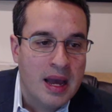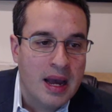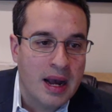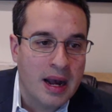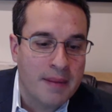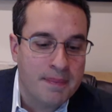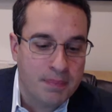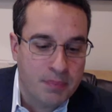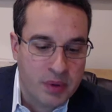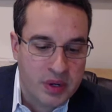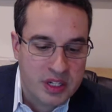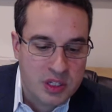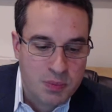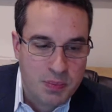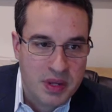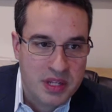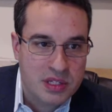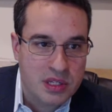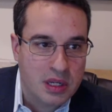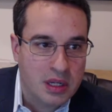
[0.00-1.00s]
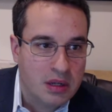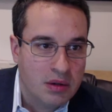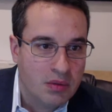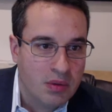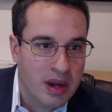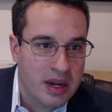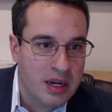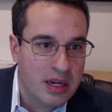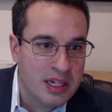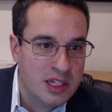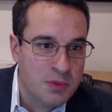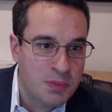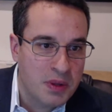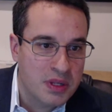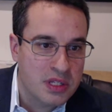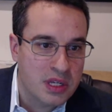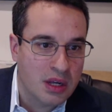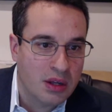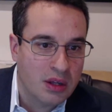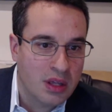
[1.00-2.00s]
But it's busy, right? It's
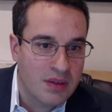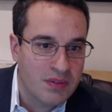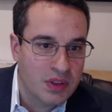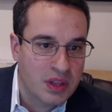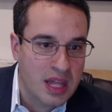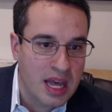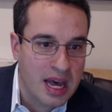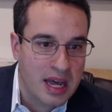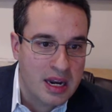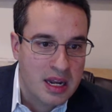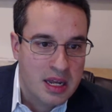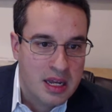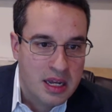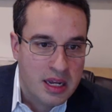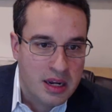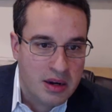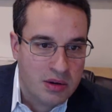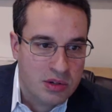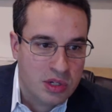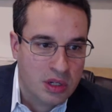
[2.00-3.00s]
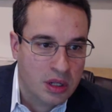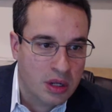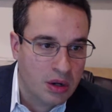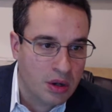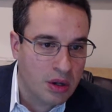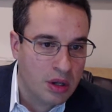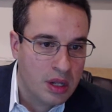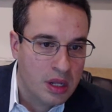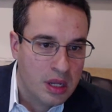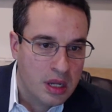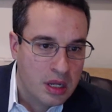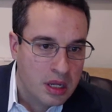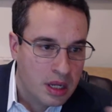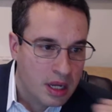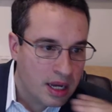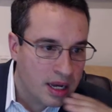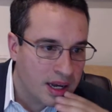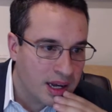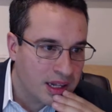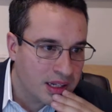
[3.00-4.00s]
busy, I'll give it that. Here's a little,
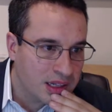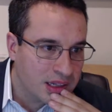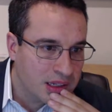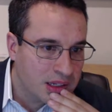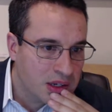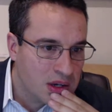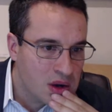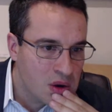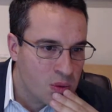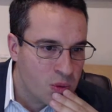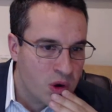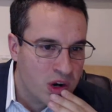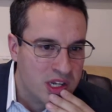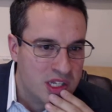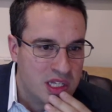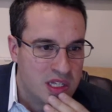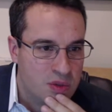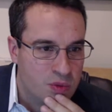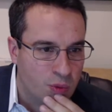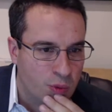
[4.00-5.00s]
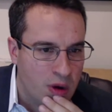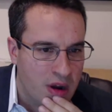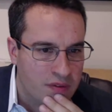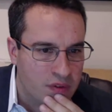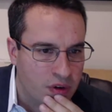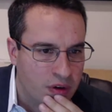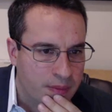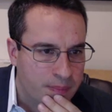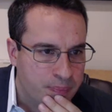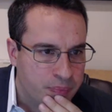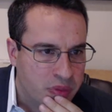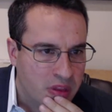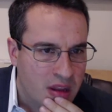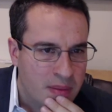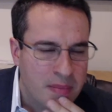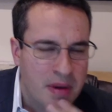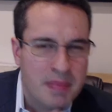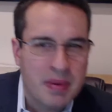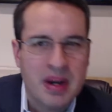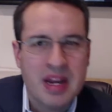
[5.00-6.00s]
what is this river?
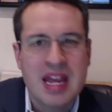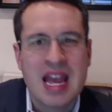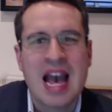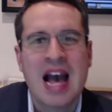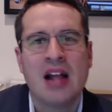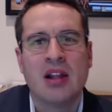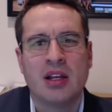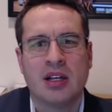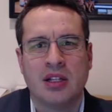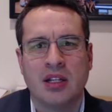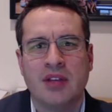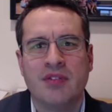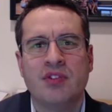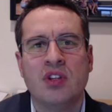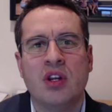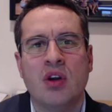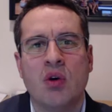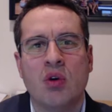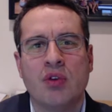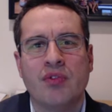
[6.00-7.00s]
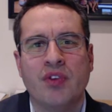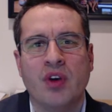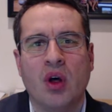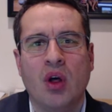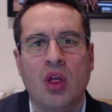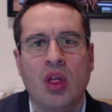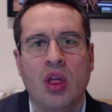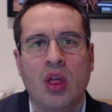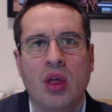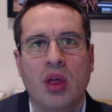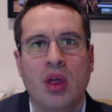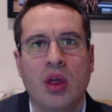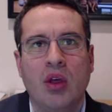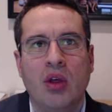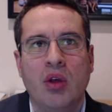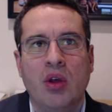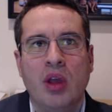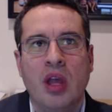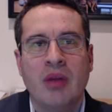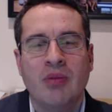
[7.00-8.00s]
My buddy Alec lived in Oakville,
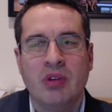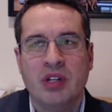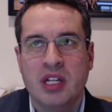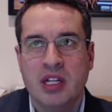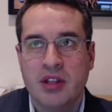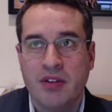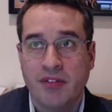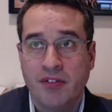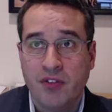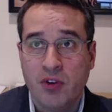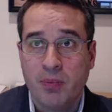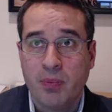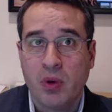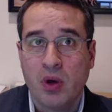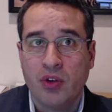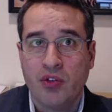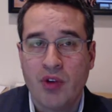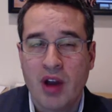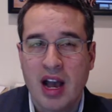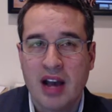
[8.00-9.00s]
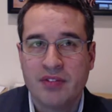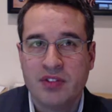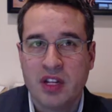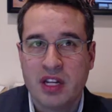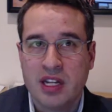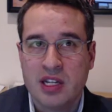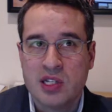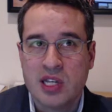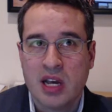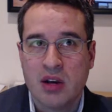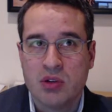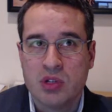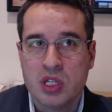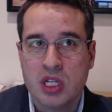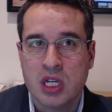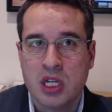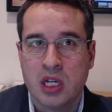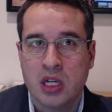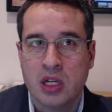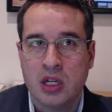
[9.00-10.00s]
and we did the football draft at his
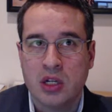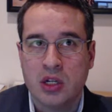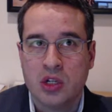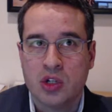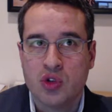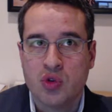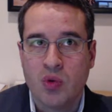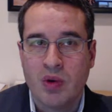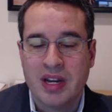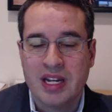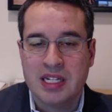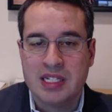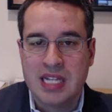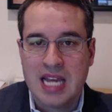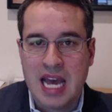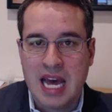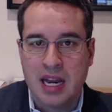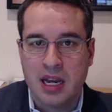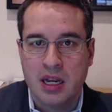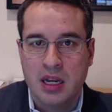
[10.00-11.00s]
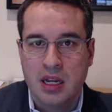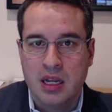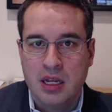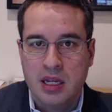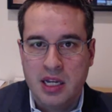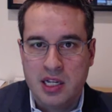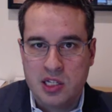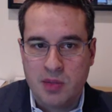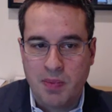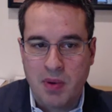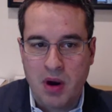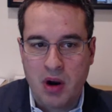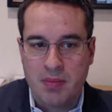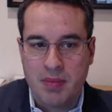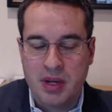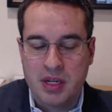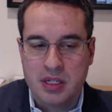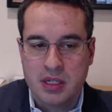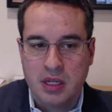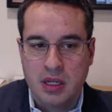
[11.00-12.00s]
house in 2010, his
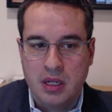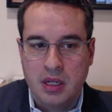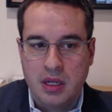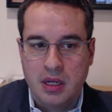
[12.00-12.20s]
apartment.